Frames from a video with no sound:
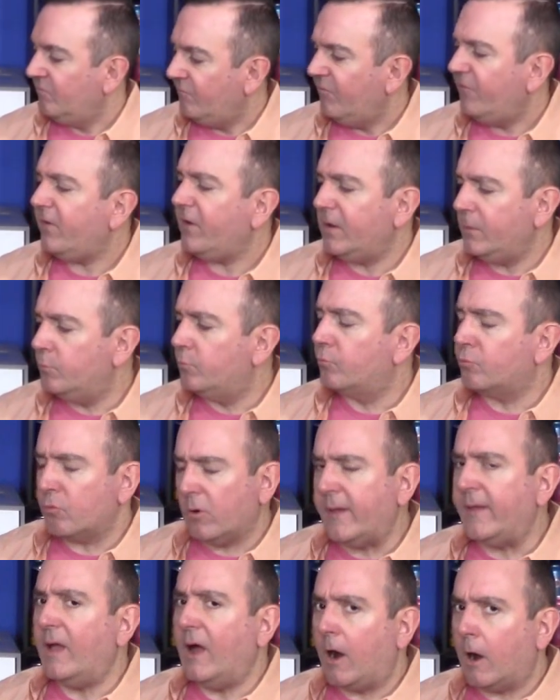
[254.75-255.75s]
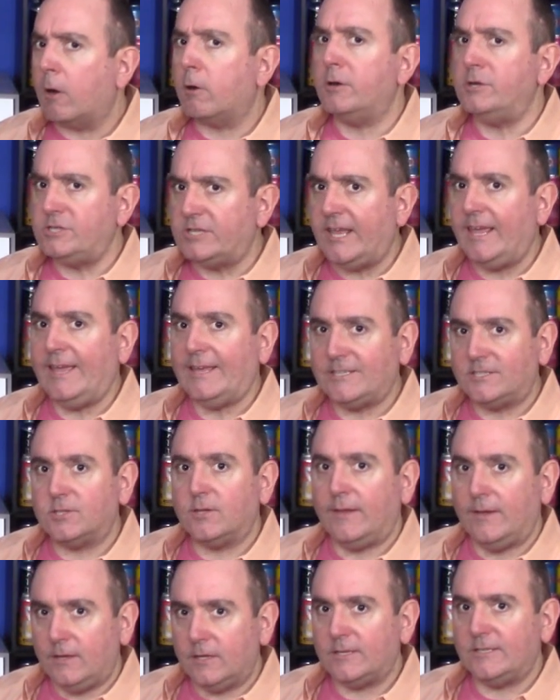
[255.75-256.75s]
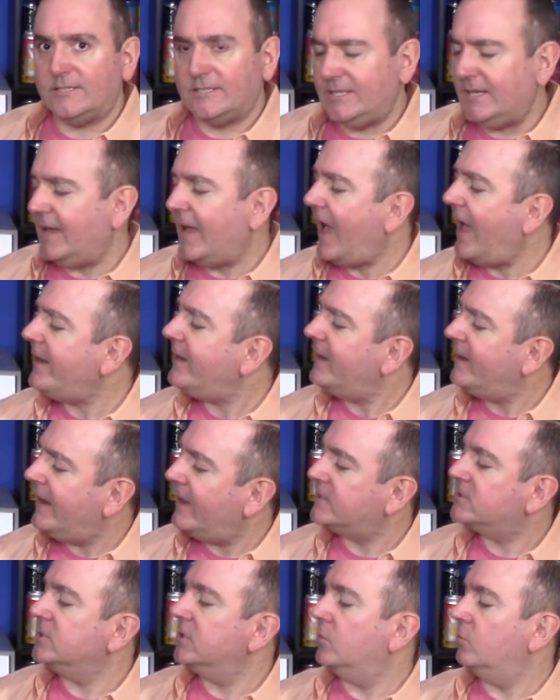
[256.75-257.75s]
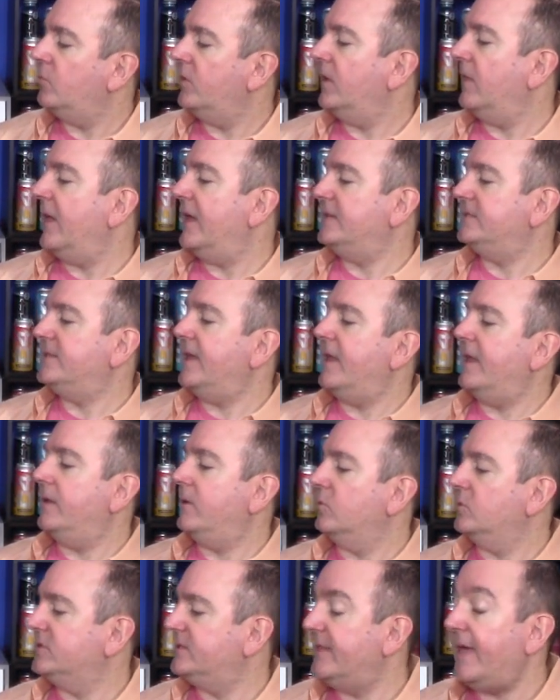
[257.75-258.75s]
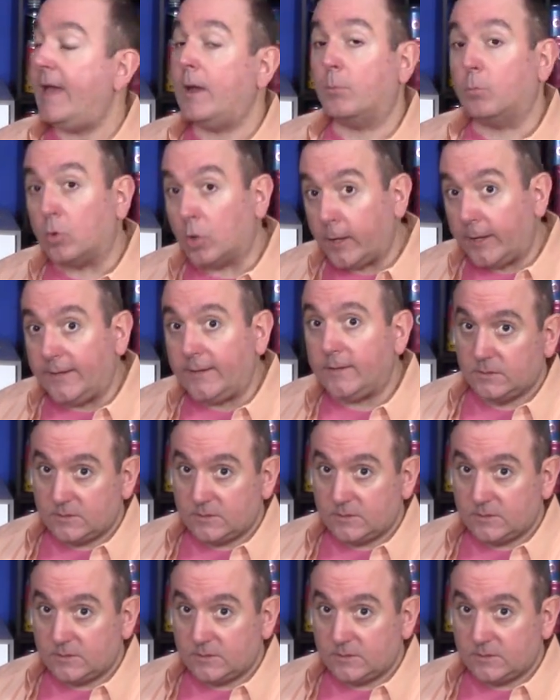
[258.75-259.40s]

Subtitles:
Very bright orange can, so that you can see it. I didn't actually realize that it was that bright.